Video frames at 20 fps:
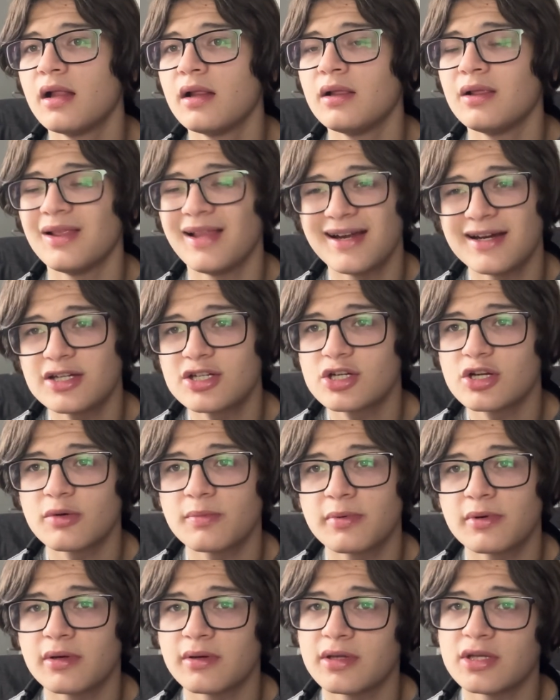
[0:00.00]
Large
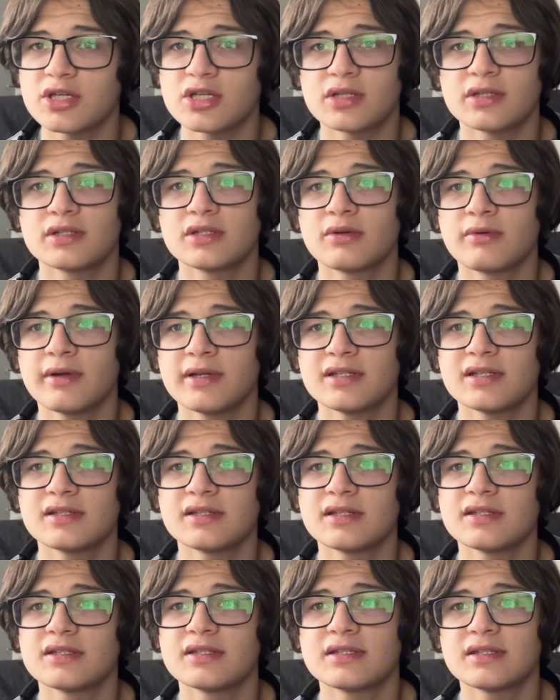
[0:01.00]
corporations, rather
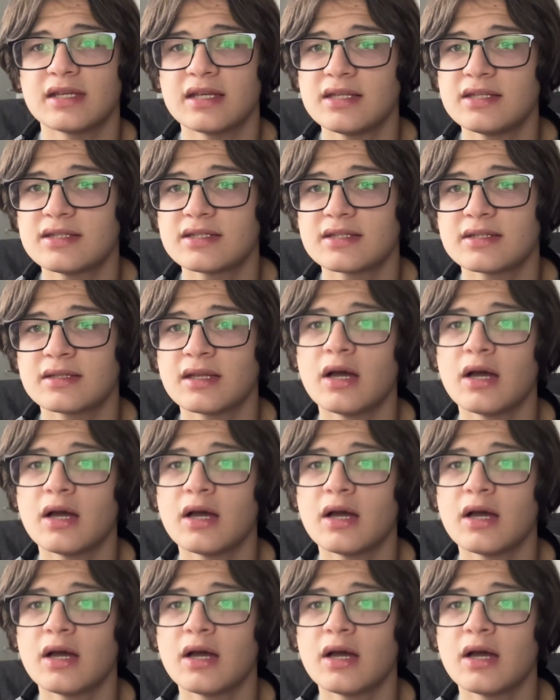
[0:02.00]
than states,